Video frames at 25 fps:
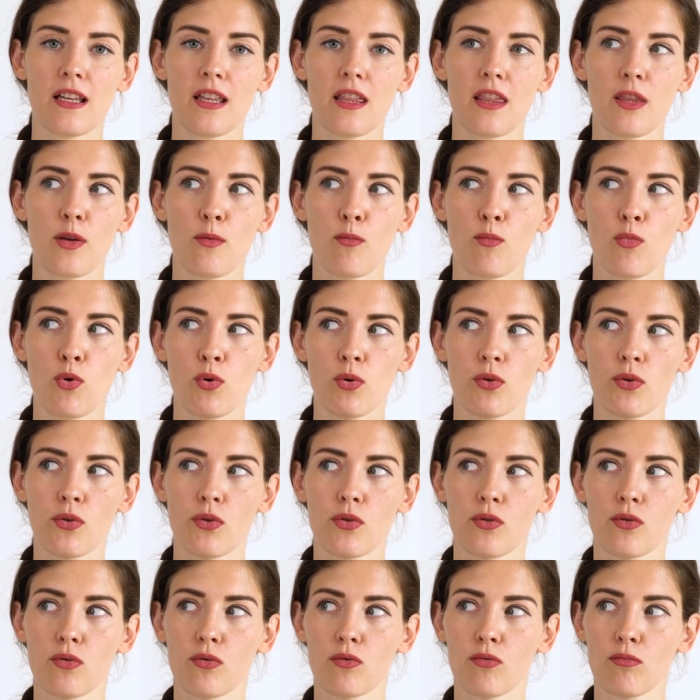the most
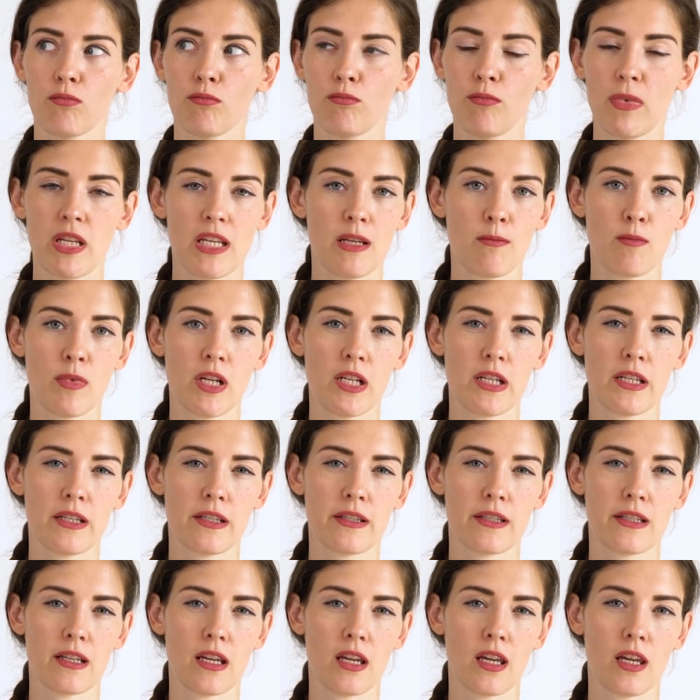
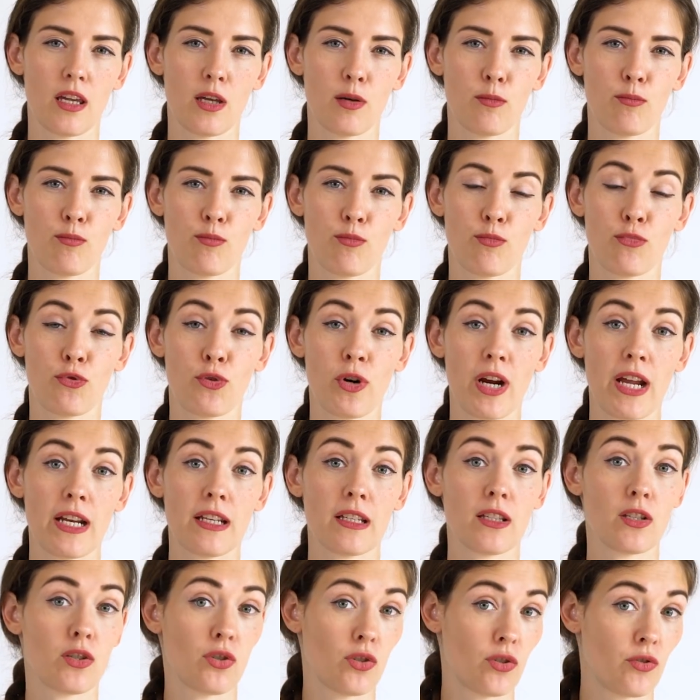minimalistic
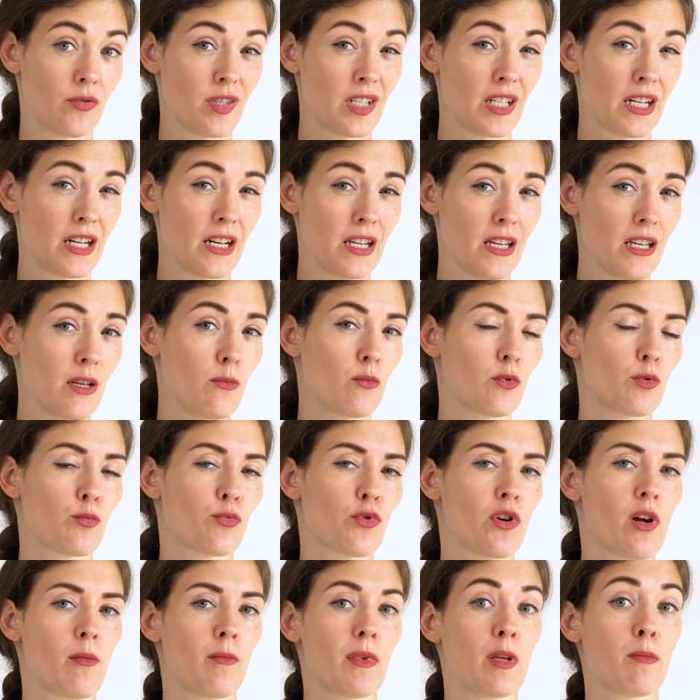brand currently would
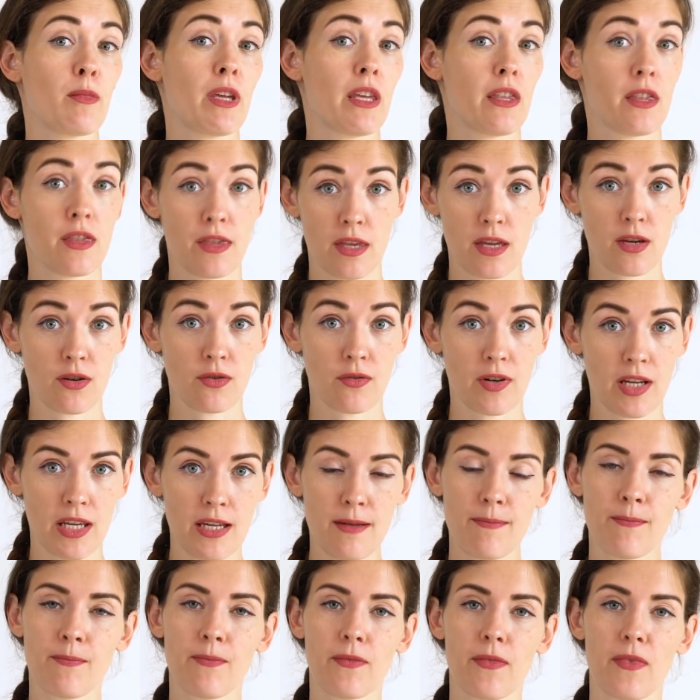probably be
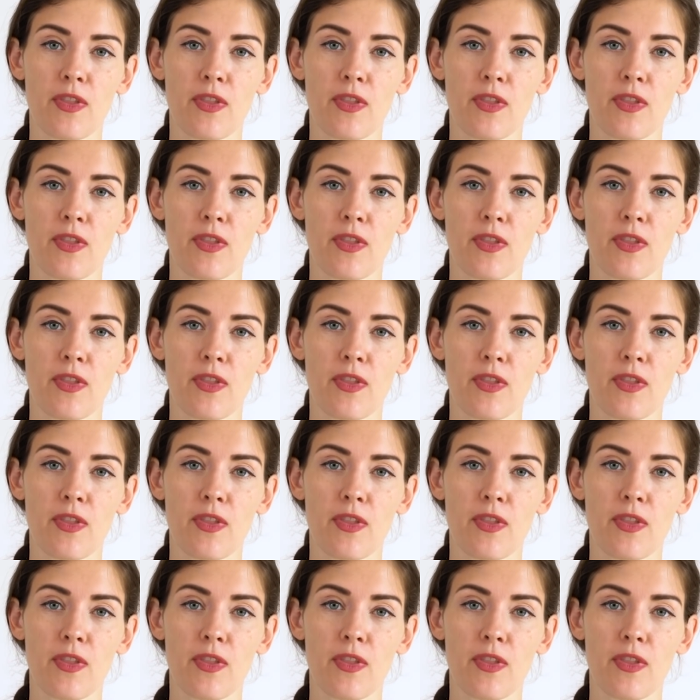Theory.